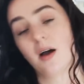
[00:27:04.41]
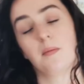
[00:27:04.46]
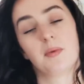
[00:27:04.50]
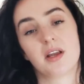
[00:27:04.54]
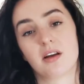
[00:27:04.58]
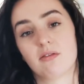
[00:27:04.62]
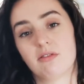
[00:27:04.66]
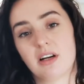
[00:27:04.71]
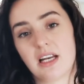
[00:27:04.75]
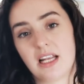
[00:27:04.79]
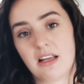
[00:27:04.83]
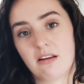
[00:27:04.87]
that'll
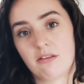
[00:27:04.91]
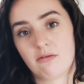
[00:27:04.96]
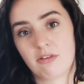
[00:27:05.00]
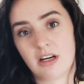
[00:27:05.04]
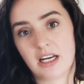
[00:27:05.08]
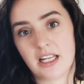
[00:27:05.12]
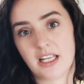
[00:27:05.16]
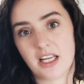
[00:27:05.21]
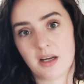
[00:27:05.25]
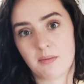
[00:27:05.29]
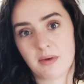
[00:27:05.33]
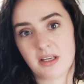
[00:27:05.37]
be a really,
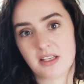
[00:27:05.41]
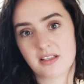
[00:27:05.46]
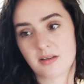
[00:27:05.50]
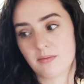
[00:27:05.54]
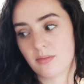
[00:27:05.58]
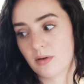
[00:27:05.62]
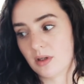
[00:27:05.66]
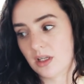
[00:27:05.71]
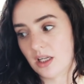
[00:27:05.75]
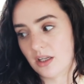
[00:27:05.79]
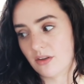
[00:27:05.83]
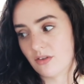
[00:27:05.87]
really yummy,
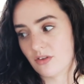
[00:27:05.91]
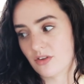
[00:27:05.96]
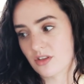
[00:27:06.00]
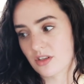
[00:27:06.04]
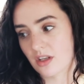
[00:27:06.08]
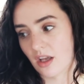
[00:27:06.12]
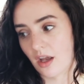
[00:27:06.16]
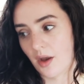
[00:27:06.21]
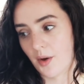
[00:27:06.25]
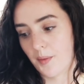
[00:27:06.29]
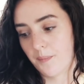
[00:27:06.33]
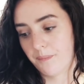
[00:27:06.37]
simple lunch.
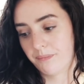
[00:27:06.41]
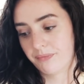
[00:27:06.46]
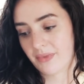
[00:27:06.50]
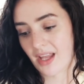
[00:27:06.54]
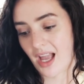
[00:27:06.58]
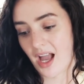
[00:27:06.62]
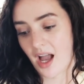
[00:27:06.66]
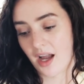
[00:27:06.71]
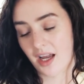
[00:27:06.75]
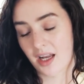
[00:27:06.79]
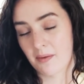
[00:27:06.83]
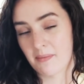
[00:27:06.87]
So I'm
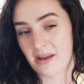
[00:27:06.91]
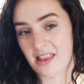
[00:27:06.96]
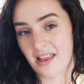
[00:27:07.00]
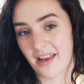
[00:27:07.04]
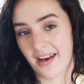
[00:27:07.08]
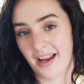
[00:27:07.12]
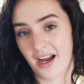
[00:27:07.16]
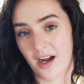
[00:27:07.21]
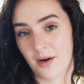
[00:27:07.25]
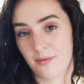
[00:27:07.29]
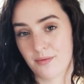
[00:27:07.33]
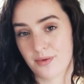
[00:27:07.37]
gonna make
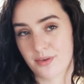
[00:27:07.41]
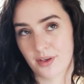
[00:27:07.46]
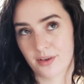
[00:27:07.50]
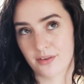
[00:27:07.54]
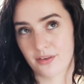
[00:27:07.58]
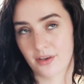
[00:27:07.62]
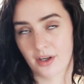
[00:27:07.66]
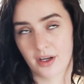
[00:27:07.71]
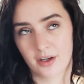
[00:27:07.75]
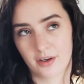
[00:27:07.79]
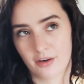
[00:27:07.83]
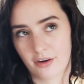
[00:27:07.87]
that now, I'm so,
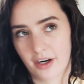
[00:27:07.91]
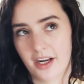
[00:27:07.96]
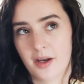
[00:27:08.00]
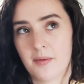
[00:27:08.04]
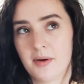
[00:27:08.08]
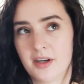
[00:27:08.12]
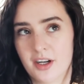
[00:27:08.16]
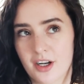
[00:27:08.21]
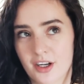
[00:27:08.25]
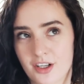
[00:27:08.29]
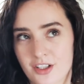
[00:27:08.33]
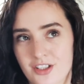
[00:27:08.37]
so hungry, oh
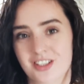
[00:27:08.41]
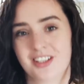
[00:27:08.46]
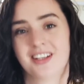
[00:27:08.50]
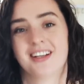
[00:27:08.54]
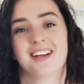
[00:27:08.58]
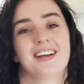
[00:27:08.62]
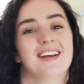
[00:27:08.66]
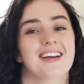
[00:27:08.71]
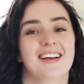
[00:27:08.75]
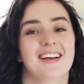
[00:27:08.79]
my gosh.